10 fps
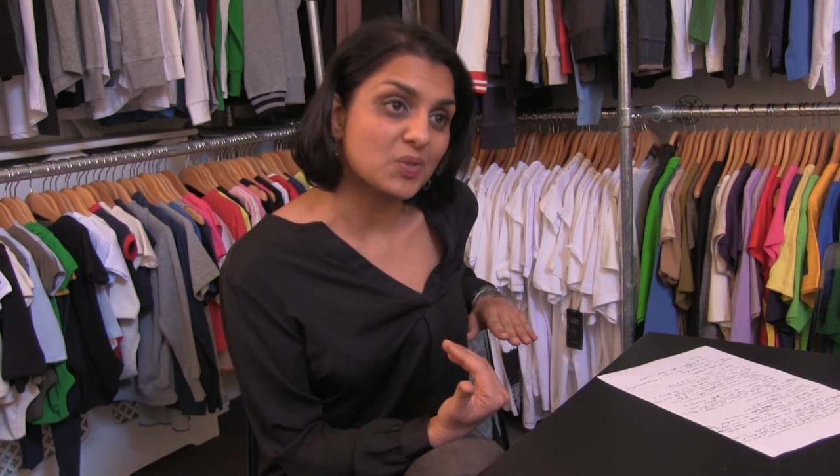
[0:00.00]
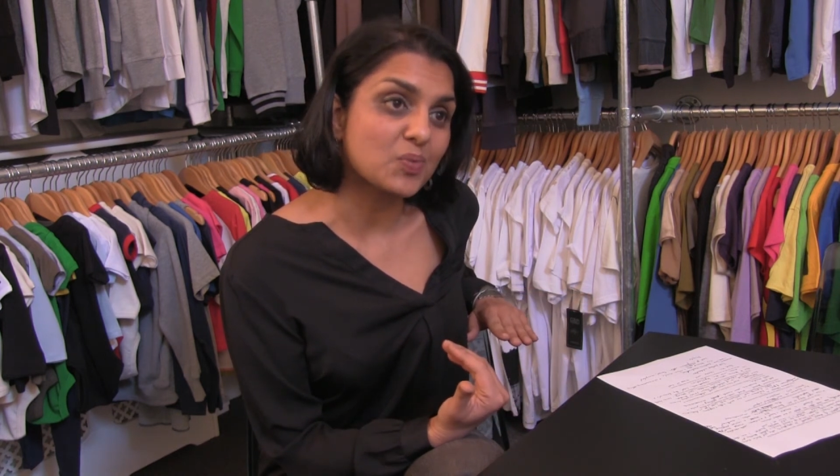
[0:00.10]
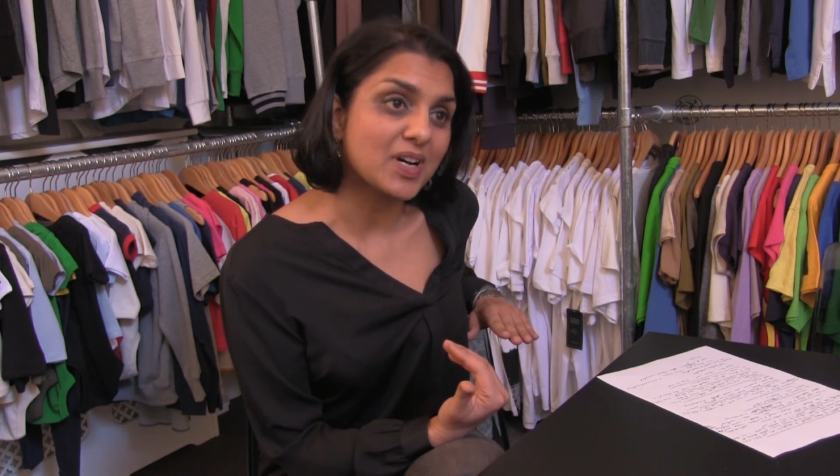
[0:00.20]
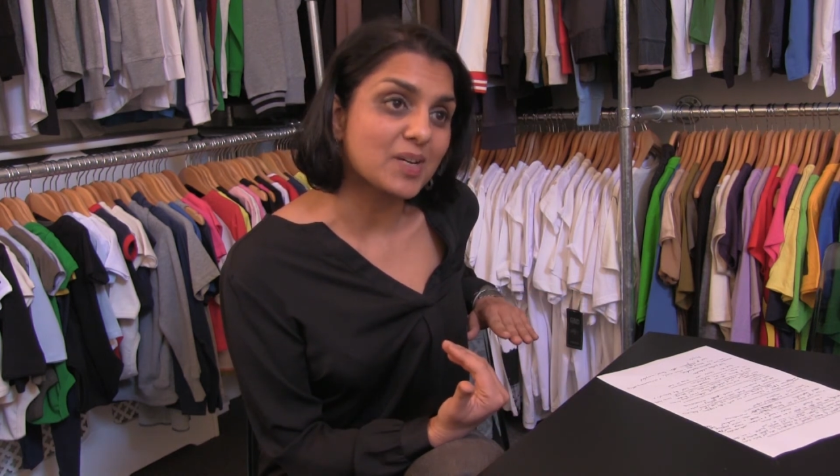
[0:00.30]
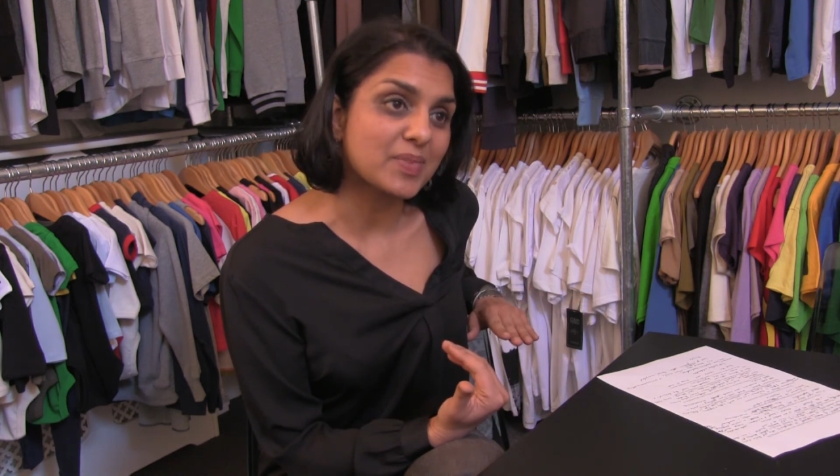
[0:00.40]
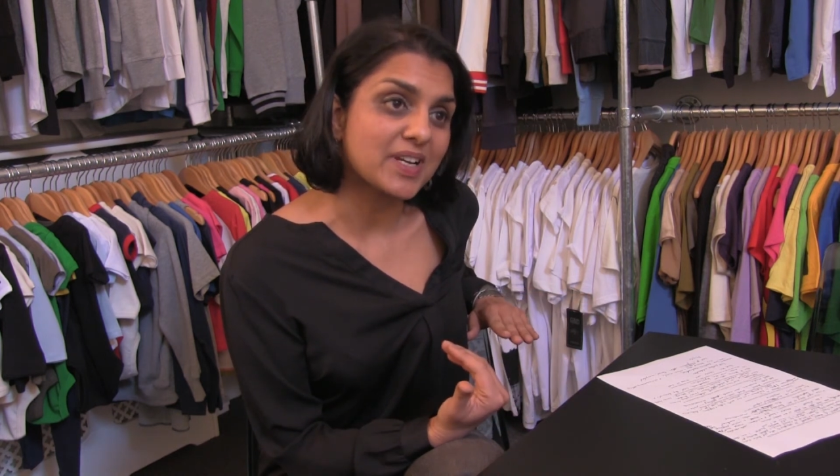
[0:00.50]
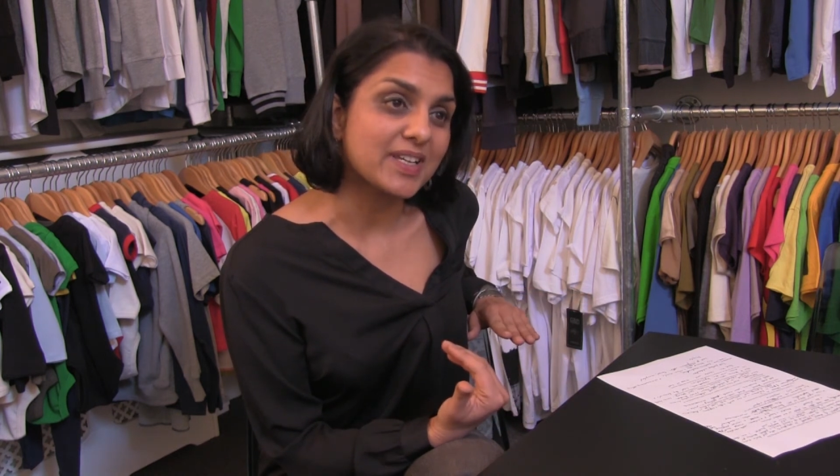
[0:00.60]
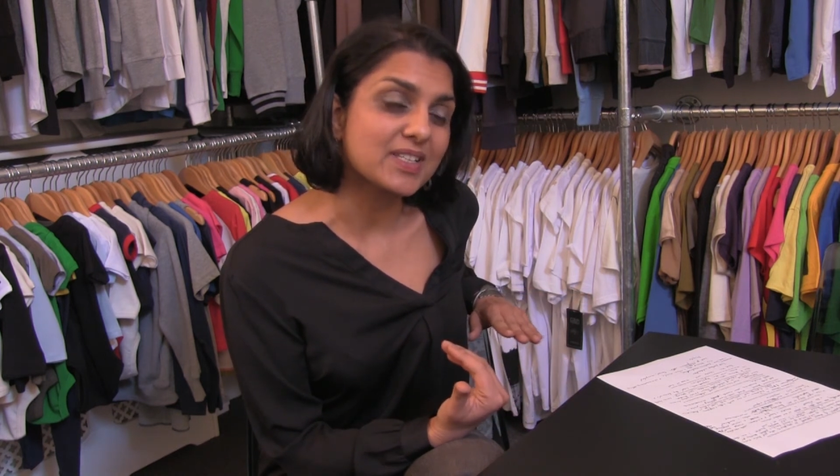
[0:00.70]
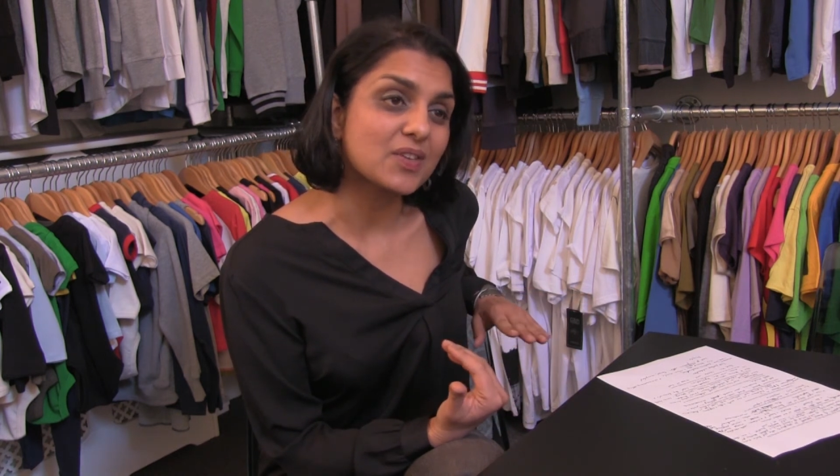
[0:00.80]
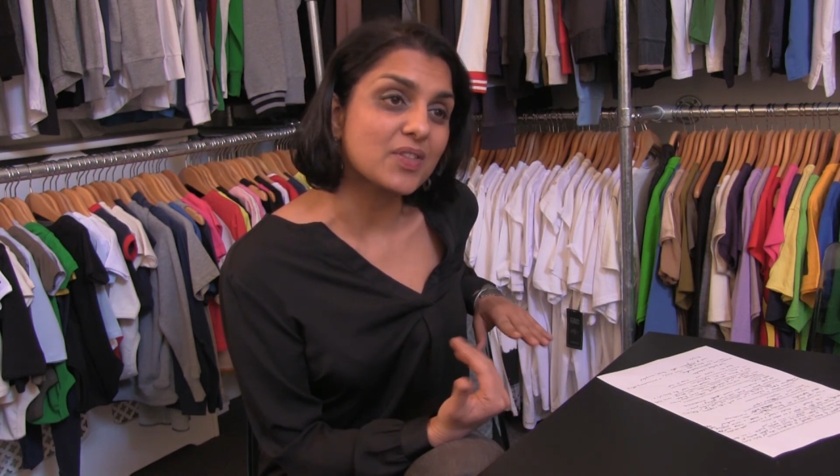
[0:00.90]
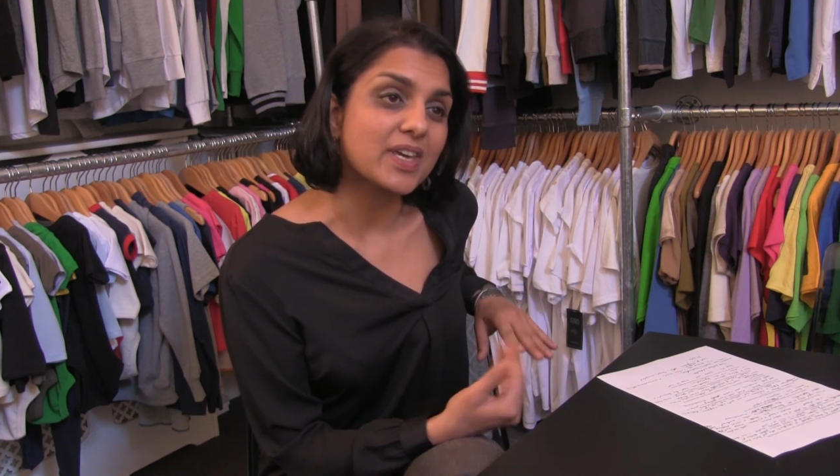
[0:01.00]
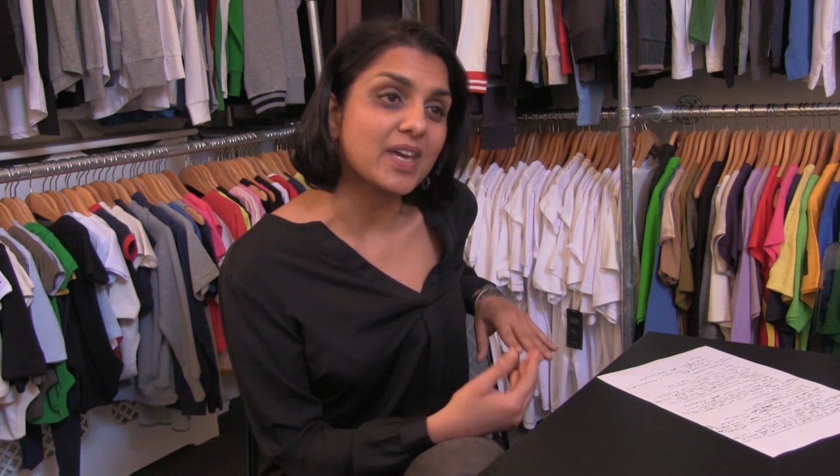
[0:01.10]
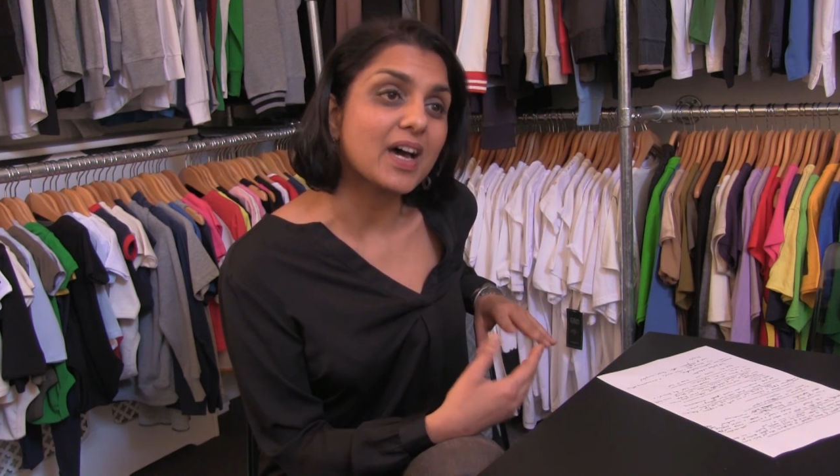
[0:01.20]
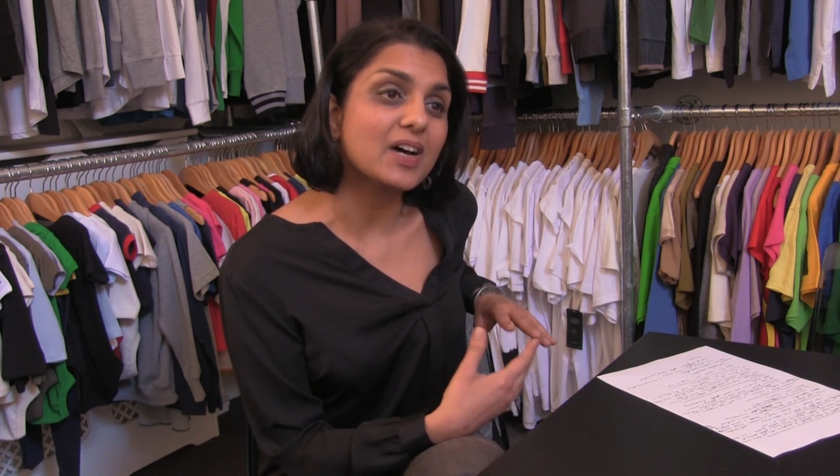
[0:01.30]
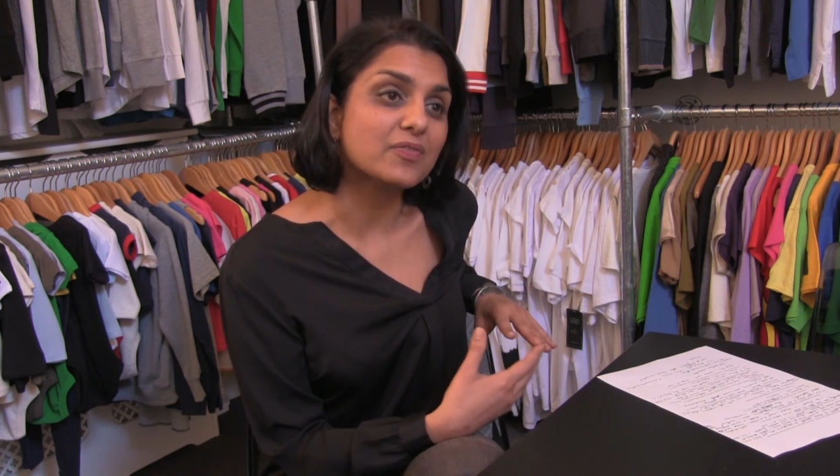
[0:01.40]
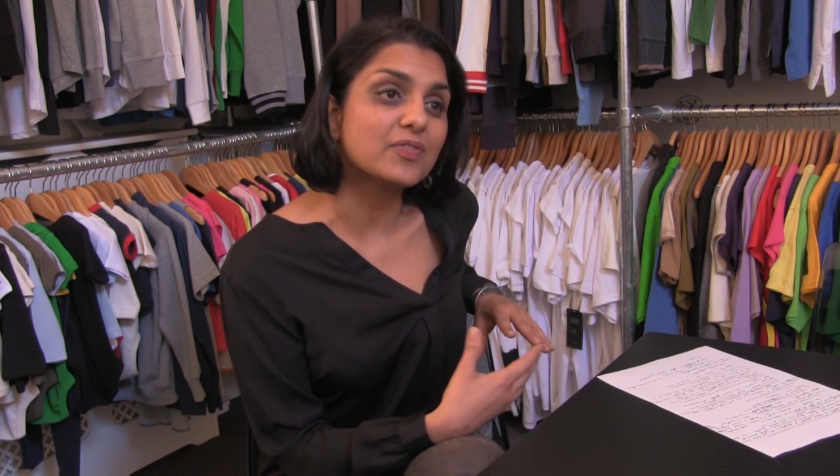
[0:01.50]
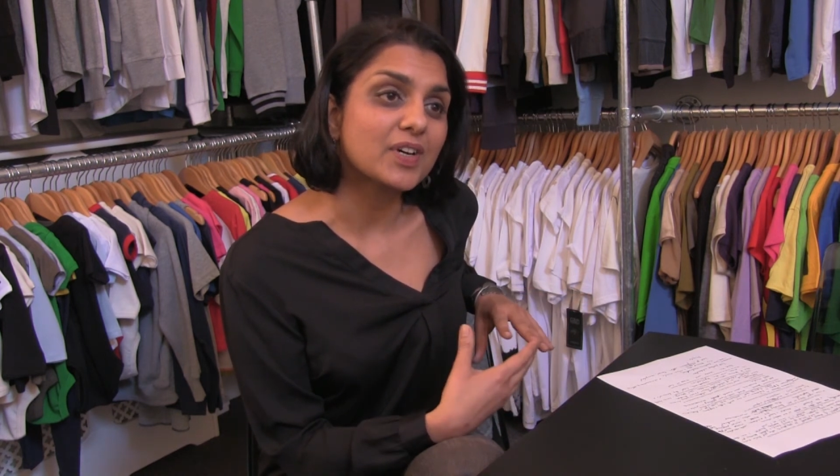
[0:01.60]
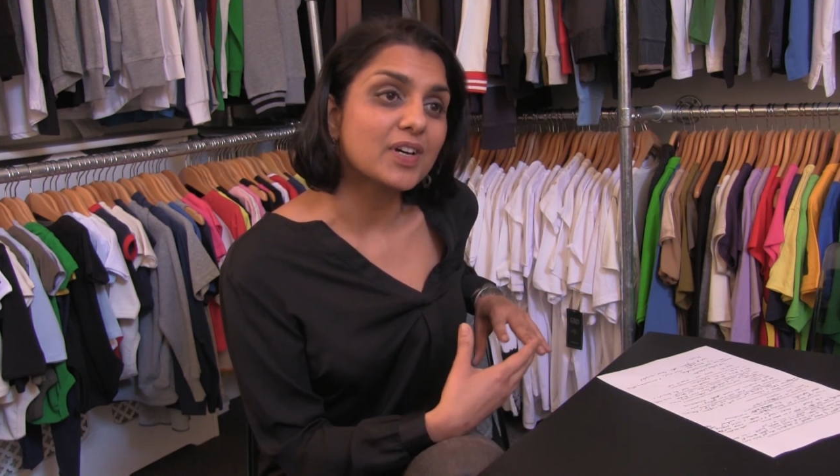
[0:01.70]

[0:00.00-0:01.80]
the workplace so they have